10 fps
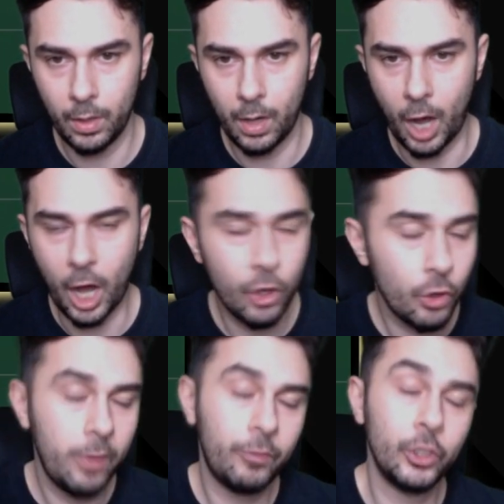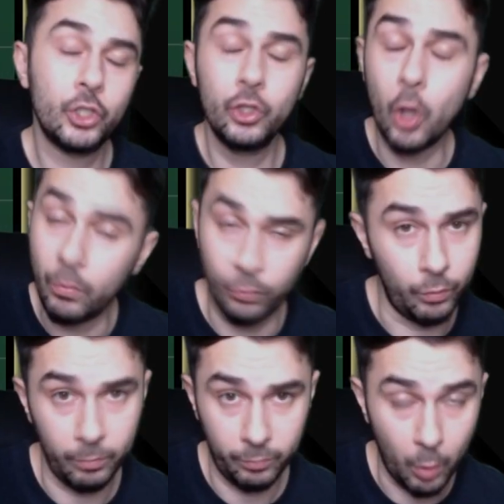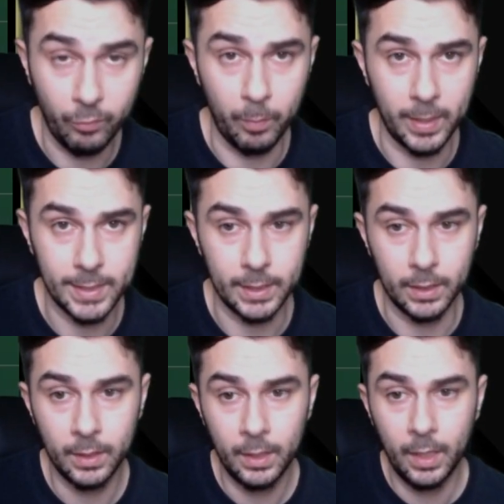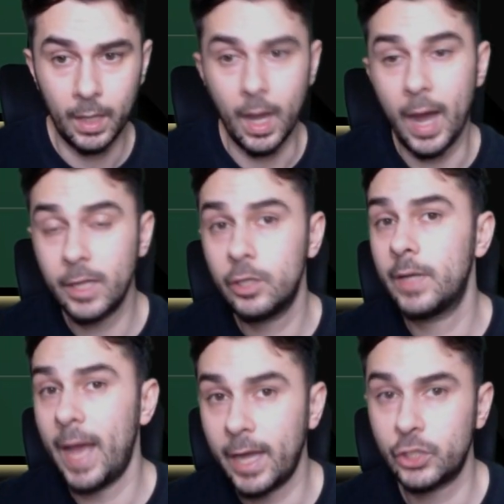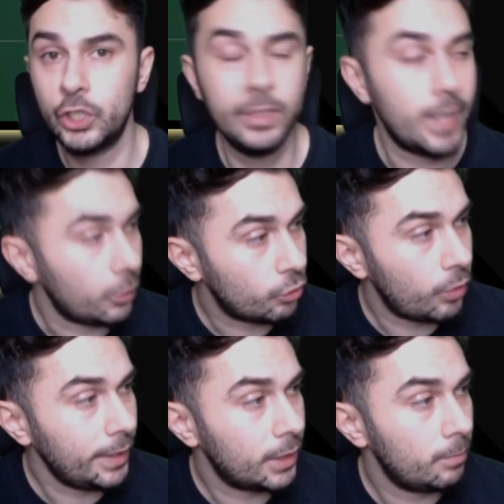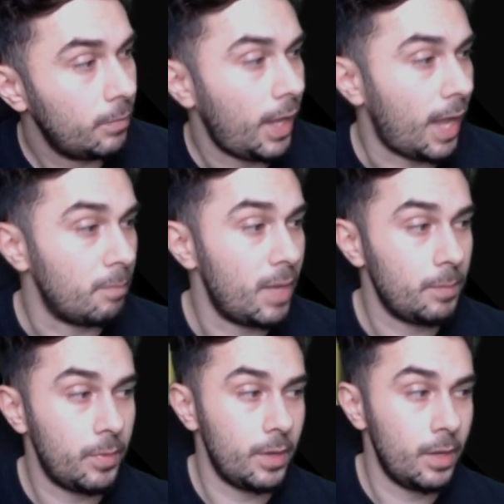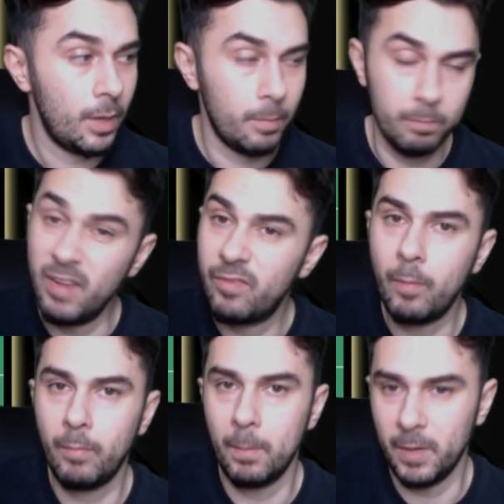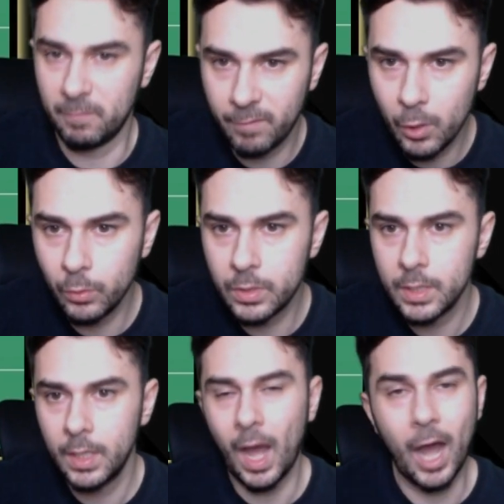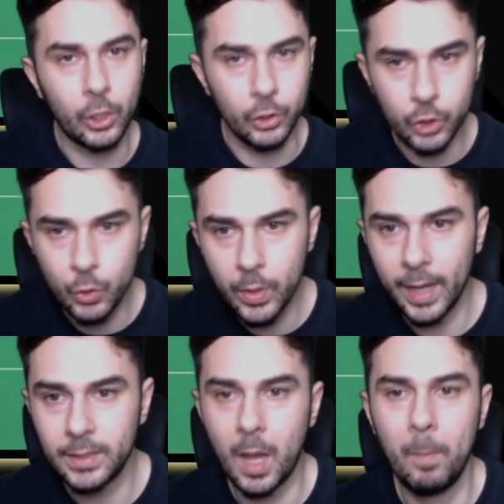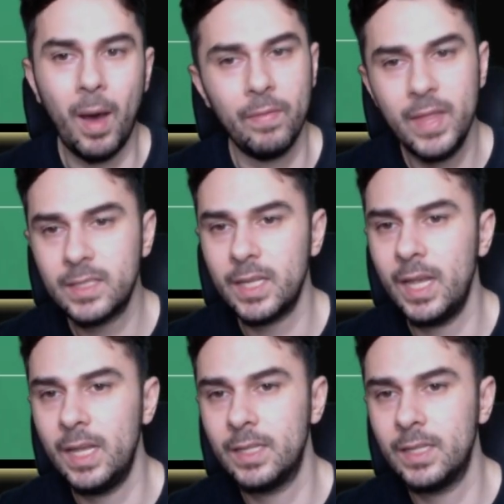I don't know if I should go for Messi. I could actually downgrade him and maybe beef up my midfield. I could do that, but this is